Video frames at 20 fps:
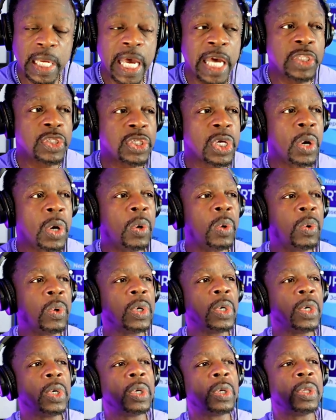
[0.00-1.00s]
And
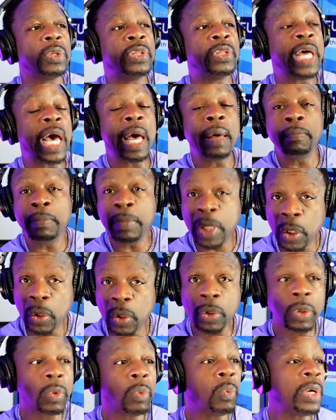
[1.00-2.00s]
so that
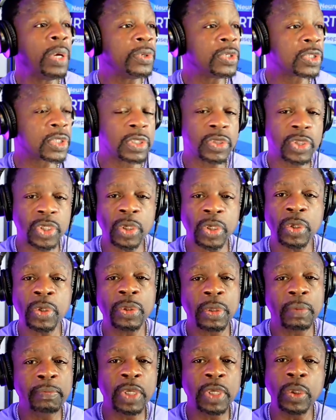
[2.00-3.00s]
milk, whether it's the sugar,
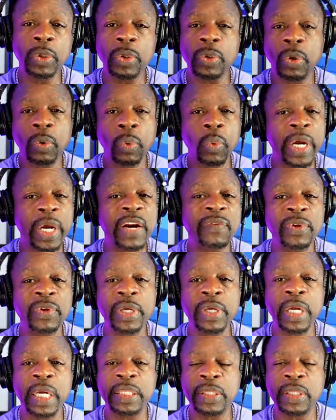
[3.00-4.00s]
the milk, or whatever
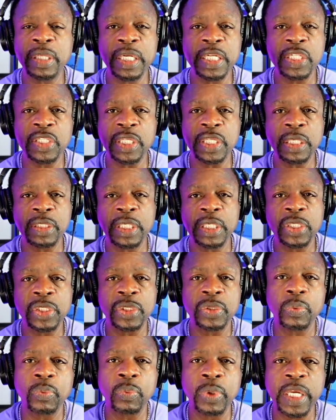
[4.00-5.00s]
it is that
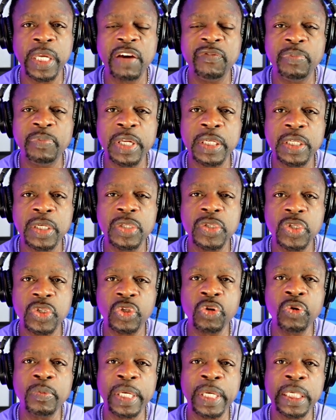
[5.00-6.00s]
we have been
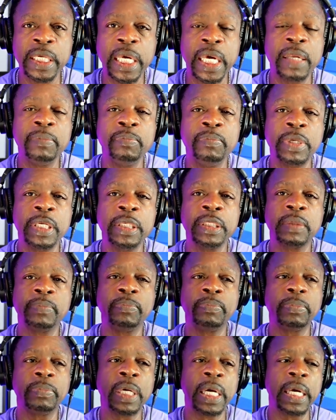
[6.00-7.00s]
consuming and been
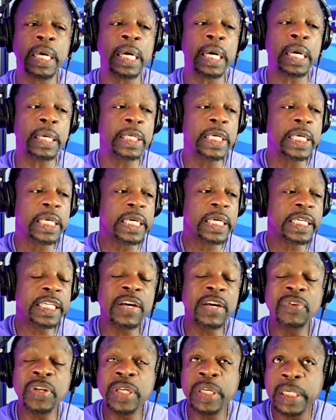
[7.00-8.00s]

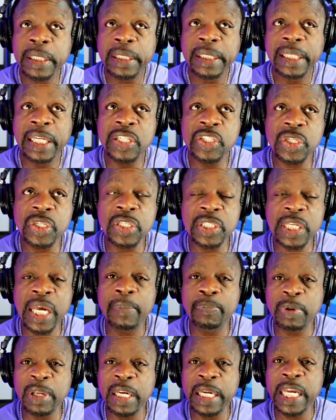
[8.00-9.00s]
given, let's just
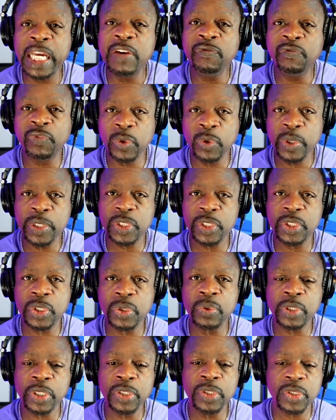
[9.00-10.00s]
say, been influenced
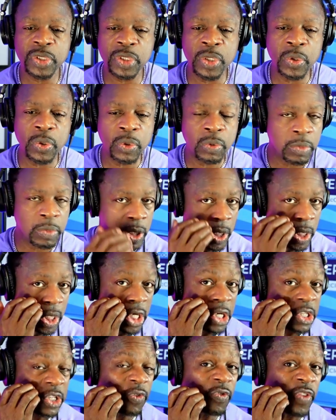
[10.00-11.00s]
to consume,
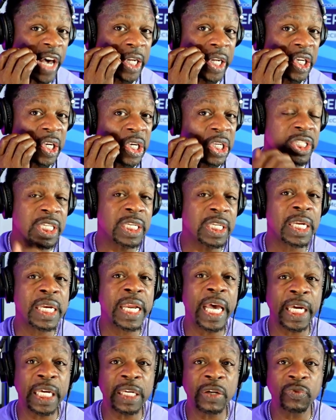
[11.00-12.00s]
is affecting us in a
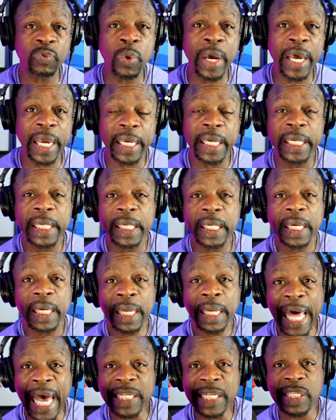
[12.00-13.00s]
negative way.
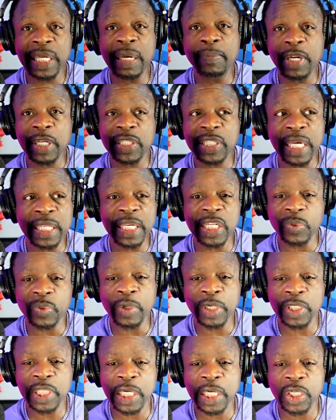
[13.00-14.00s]
Lastly, I'm going to say this.
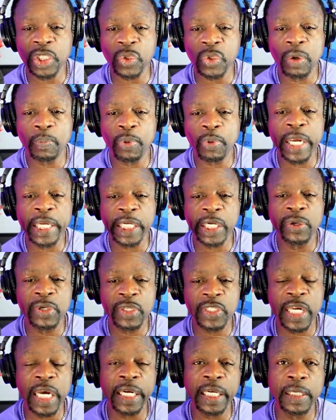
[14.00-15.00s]
We're going to take a short break here in a
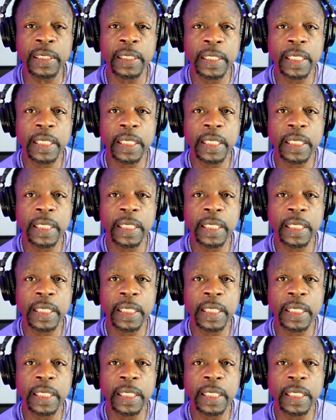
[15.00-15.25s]
second.